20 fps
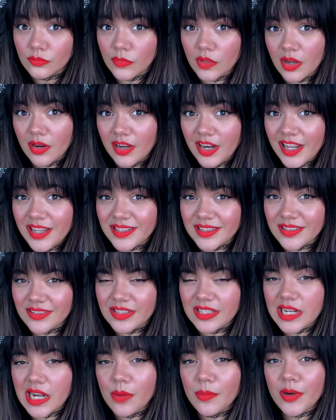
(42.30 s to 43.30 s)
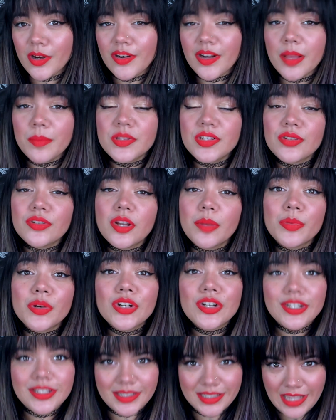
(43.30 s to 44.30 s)
All right, so today we're on episode number
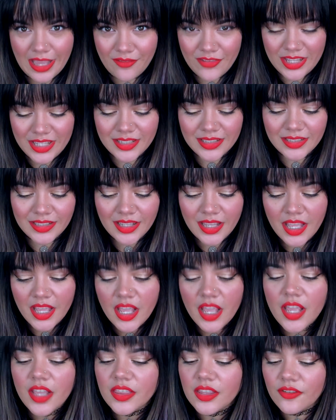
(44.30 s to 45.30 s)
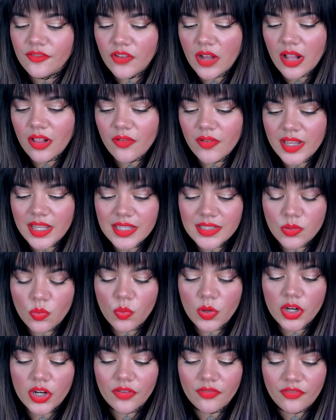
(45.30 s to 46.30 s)
seven. The following is a
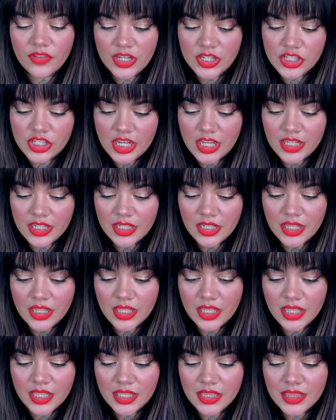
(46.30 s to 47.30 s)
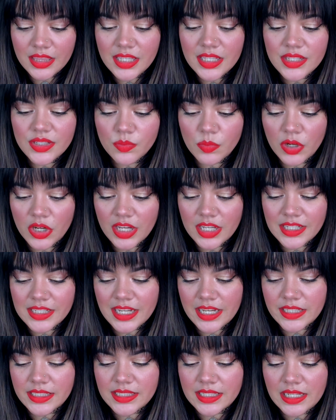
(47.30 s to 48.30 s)
work of fiction. This work
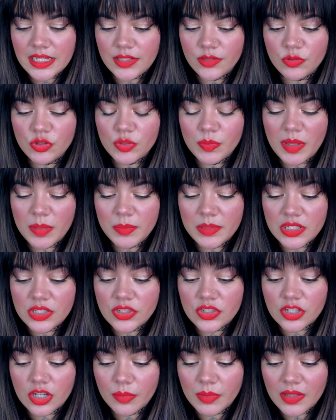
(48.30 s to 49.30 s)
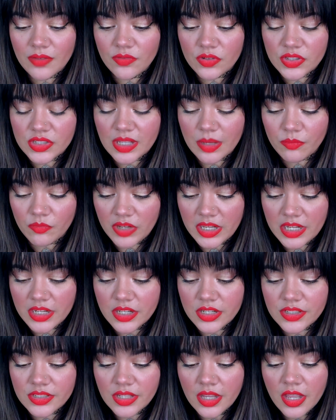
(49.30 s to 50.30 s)
contains scenes which may be disturbing for some
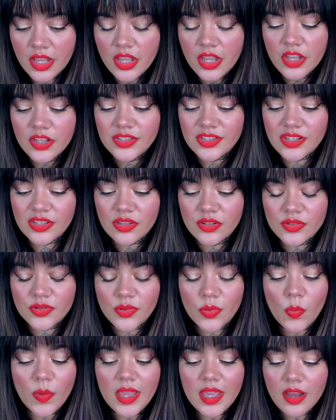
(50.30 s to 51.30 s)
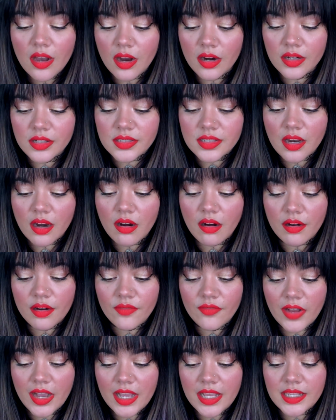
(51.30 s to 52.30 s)
readers, so those with weak hearts are
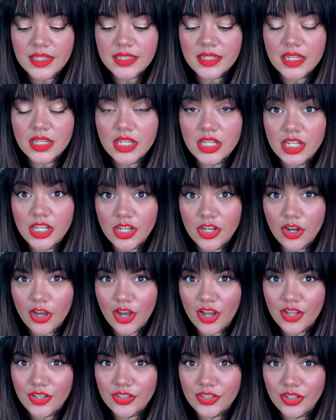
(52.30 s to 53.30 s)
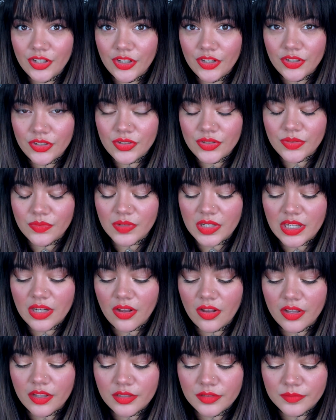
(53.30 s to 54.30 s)
advised not to read
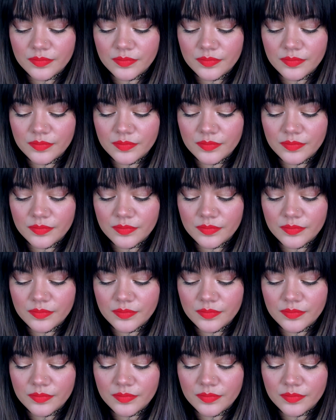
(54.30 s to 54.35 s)
on.